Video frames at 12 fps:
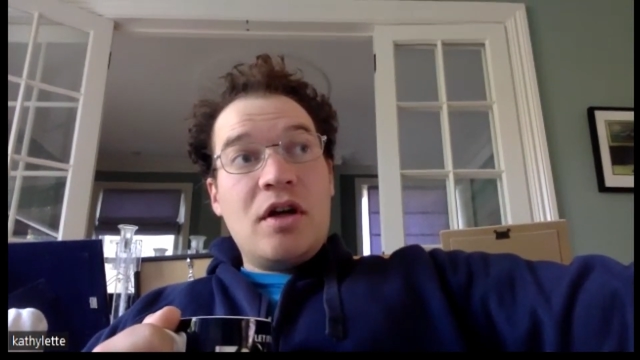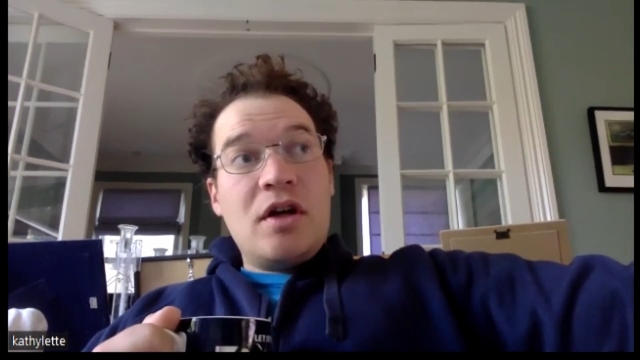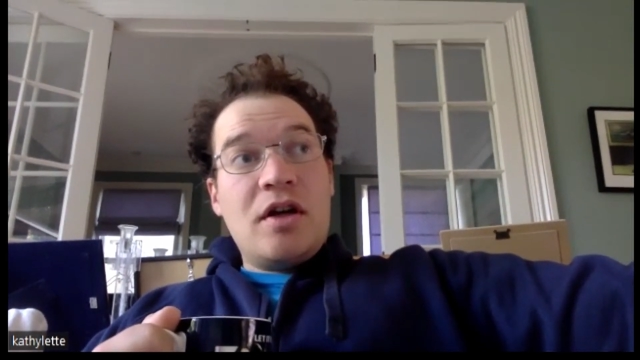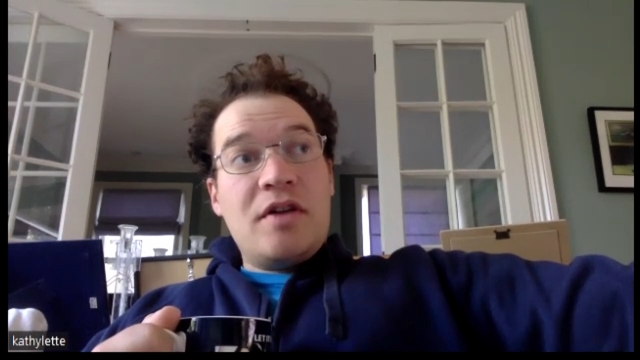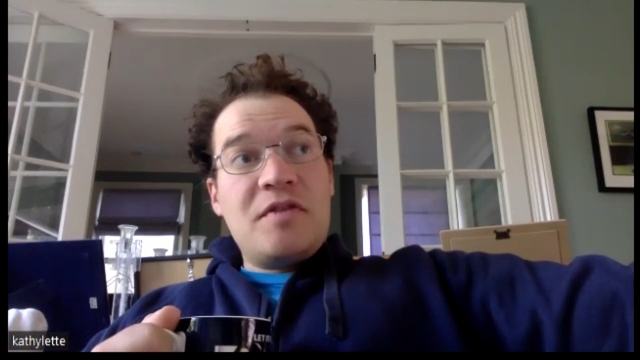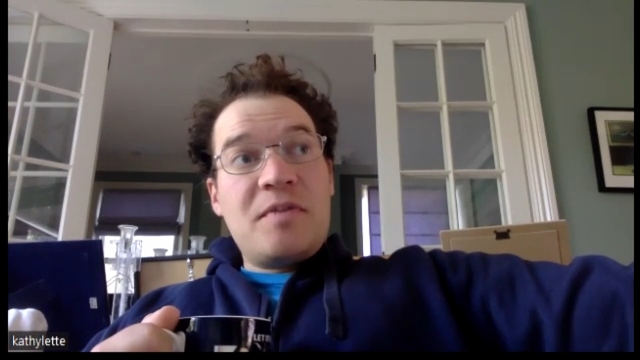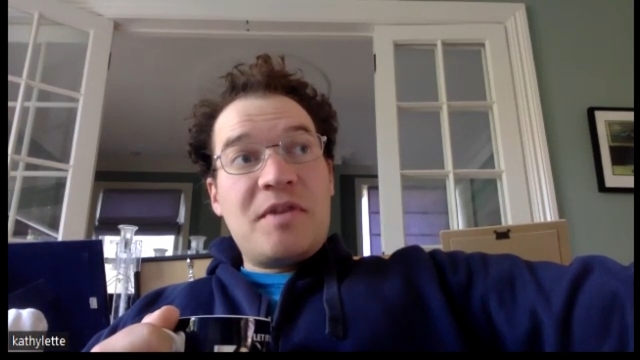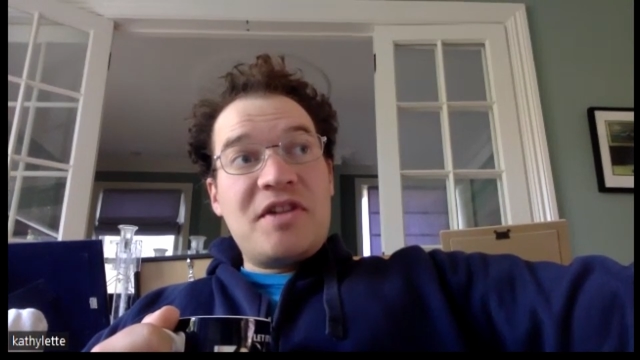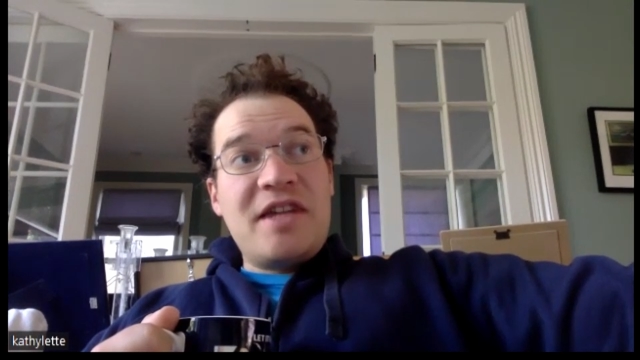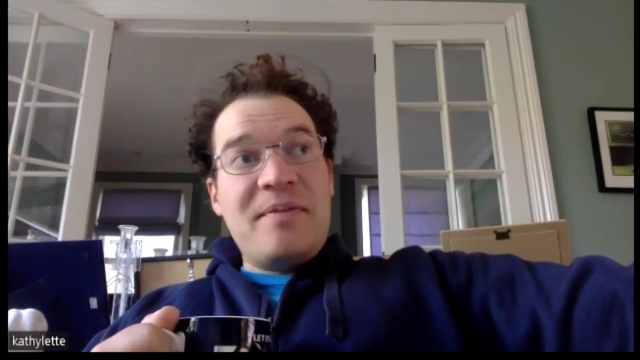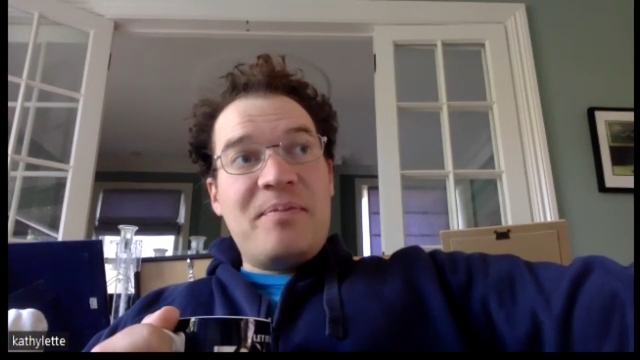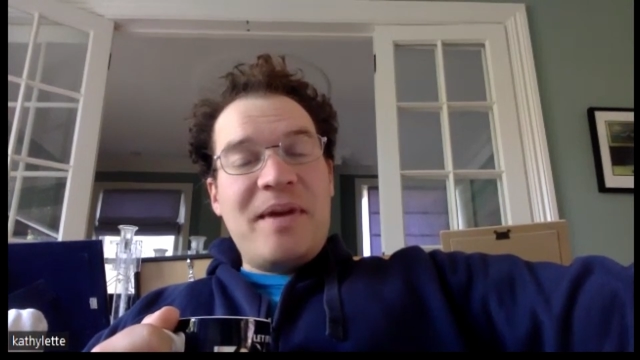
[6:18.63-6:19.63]
and
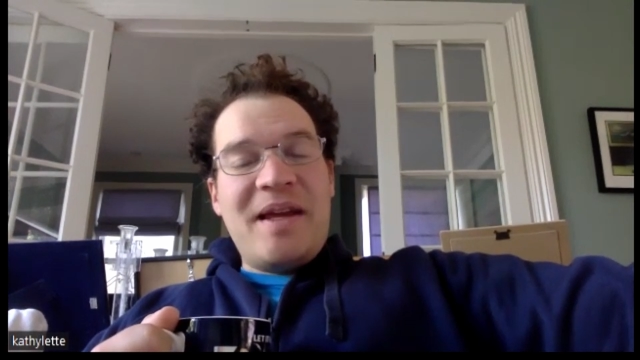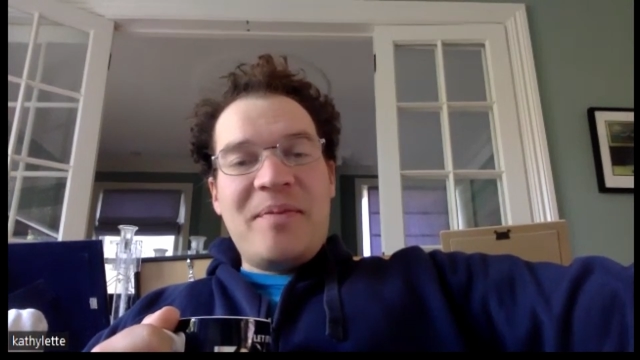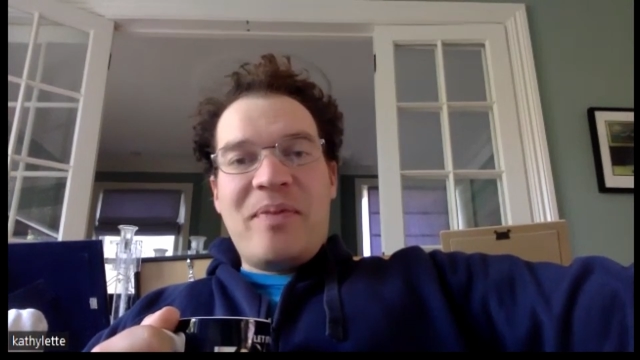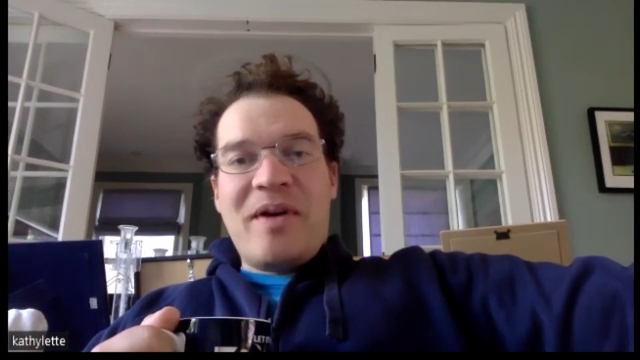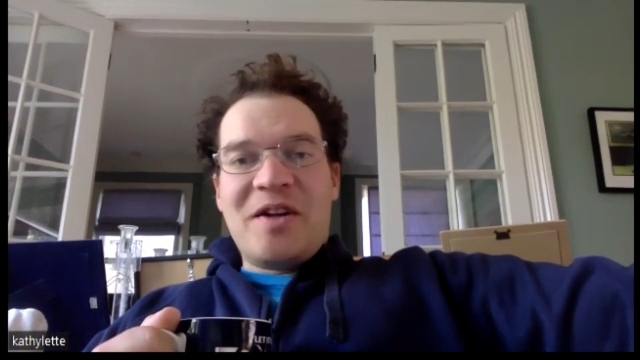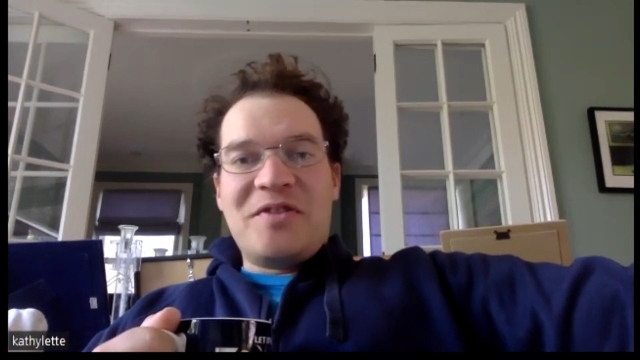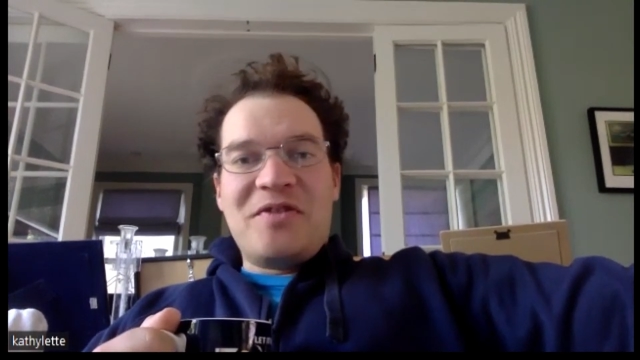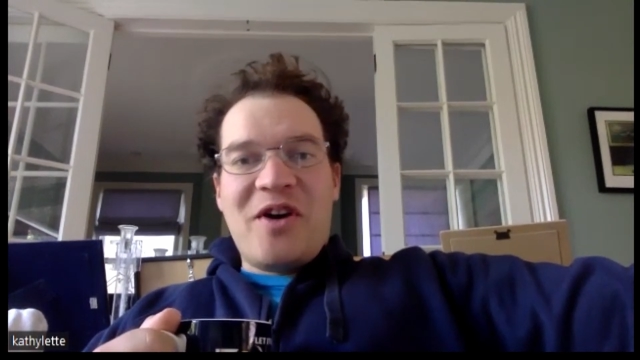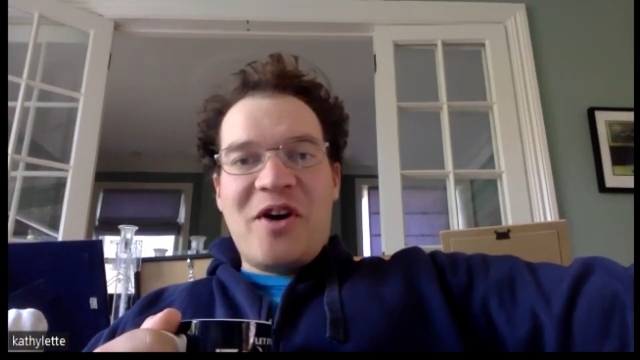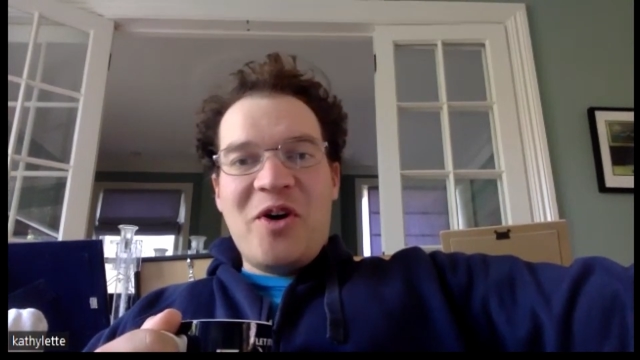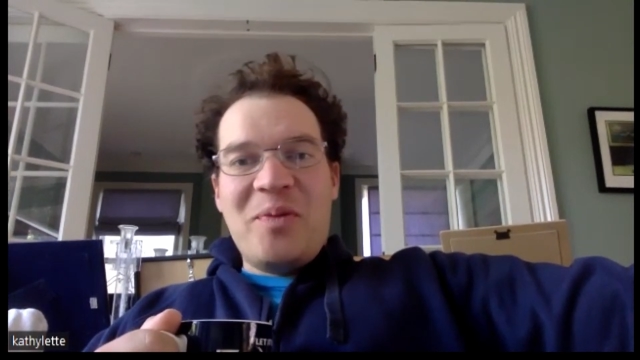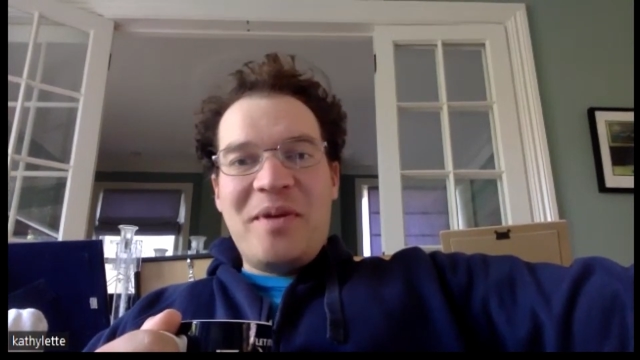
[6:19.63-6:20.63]
especially being part of
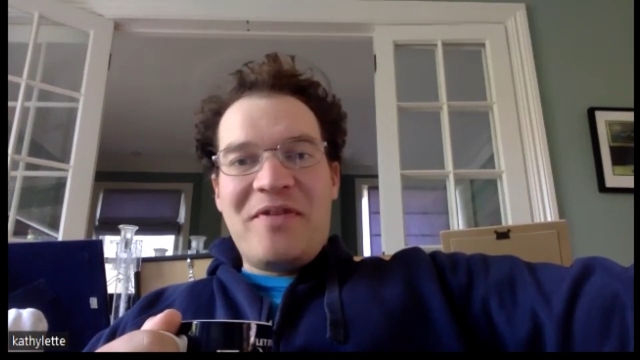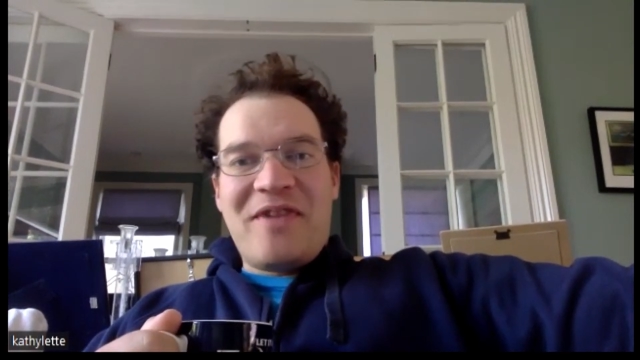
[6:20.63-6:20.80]
the Holby